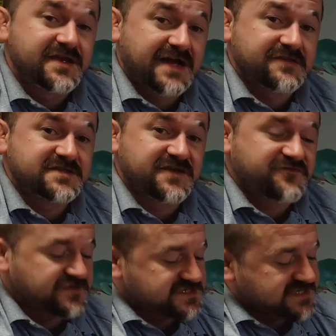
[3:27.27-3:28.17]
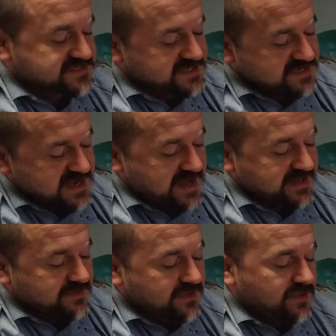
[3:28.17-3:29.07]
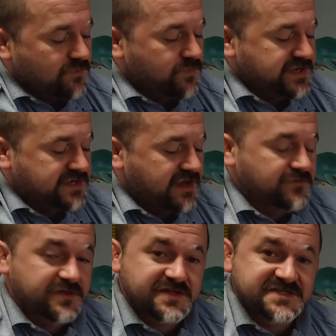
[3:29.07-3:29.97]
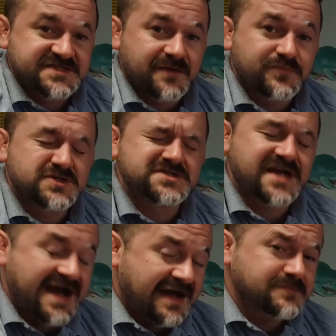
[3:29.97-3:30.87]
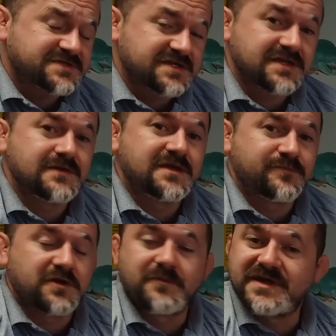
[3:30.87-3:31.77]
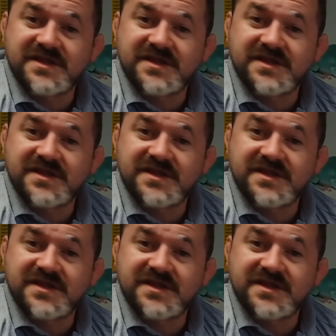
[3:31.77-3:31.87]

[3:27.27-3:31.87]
Now the difference is at night, we know that these temperatures absolutely plummet.